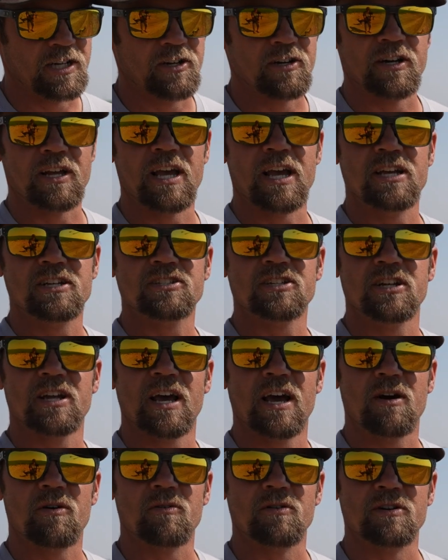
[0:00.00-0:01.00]
irrigation
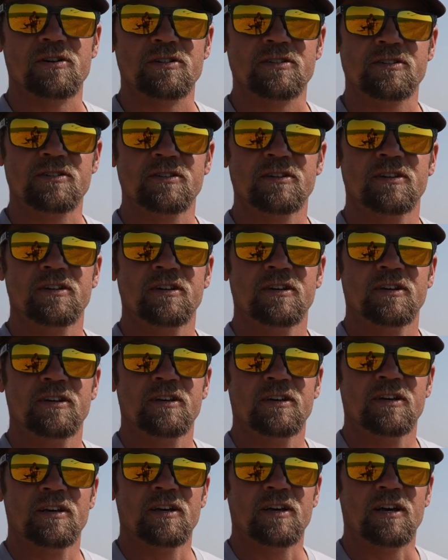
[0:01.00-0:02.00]
hours
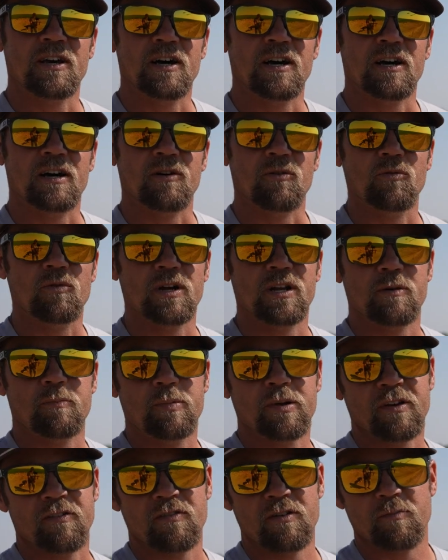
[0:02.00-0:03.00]
uh, when a
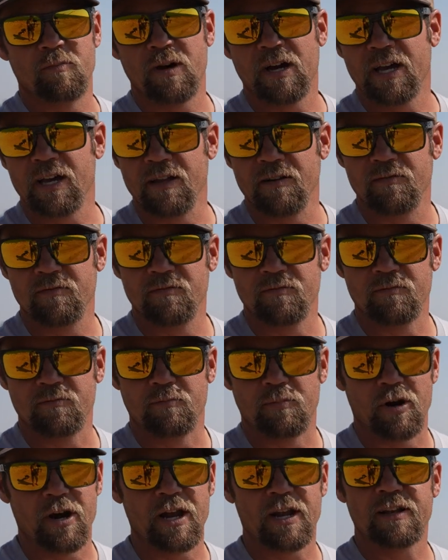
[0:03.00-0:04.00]
pivot might
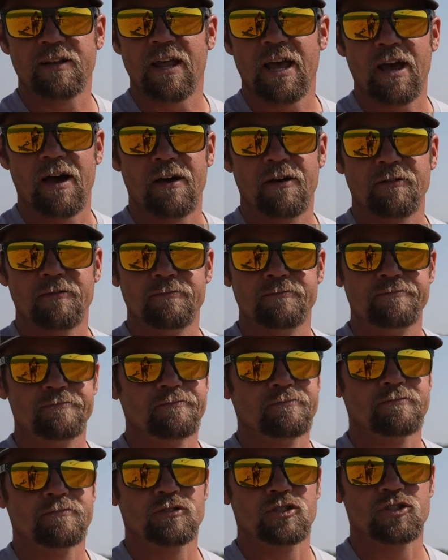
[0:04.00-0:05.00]
break down
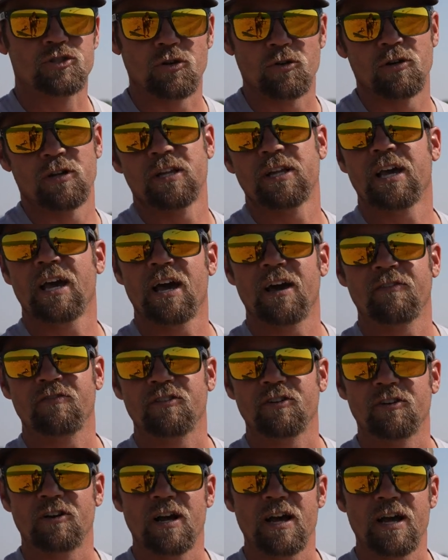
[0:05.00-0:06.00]
shortly after